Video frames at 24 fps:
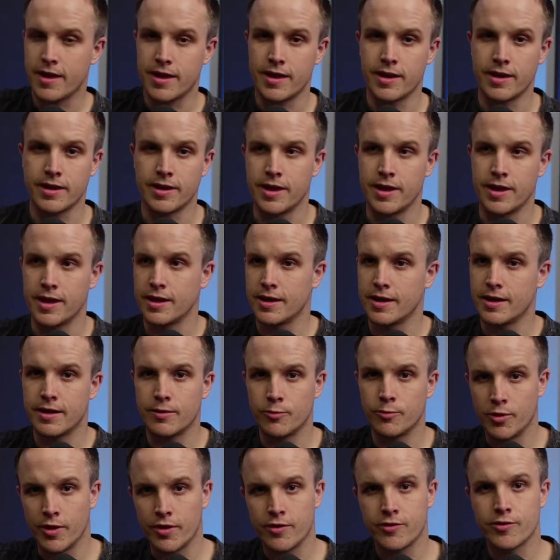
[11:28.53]
and get
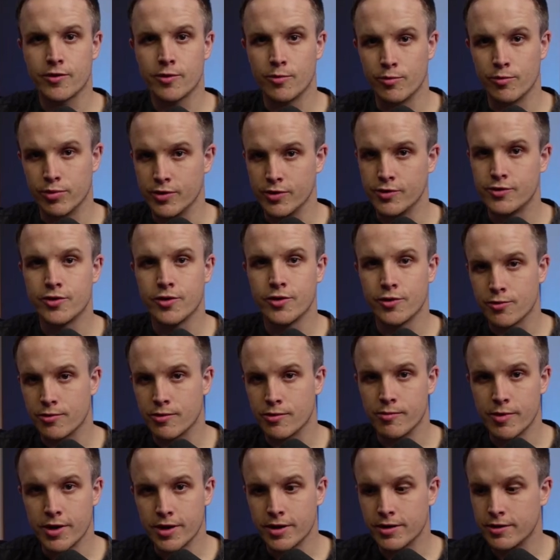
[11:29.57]
one of those little Bluetooth
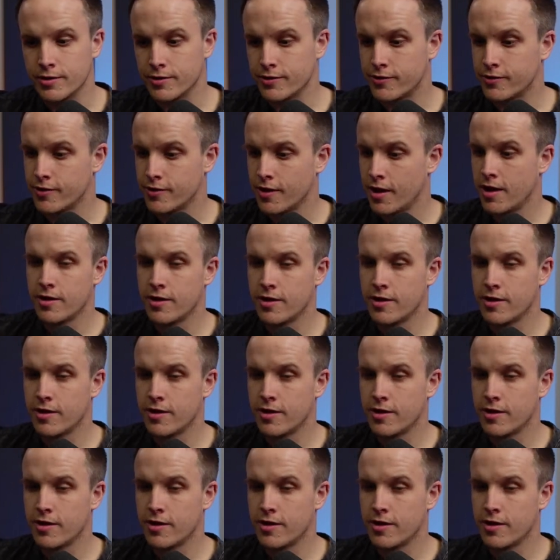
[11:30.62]
remotes.